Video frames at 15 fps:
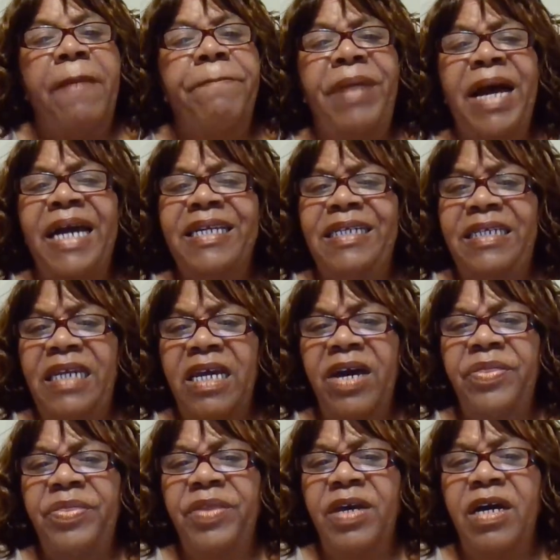by
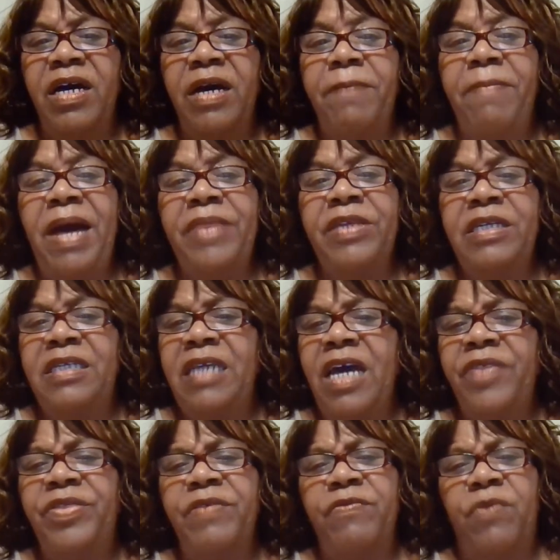death, by the
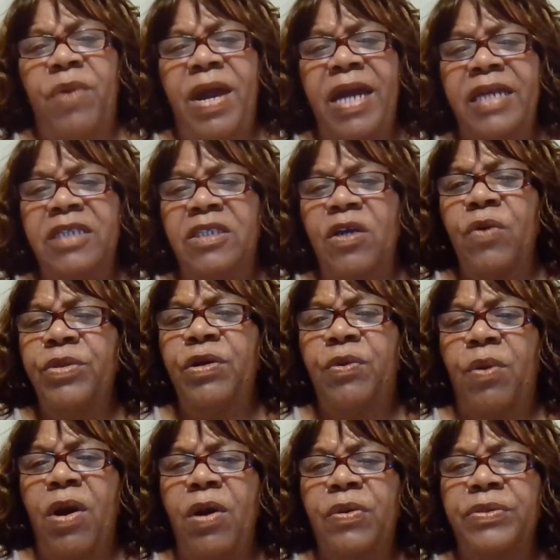death of Christ on the
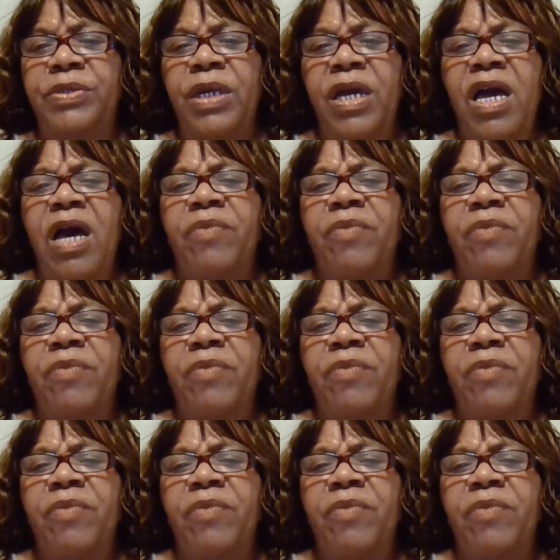cross,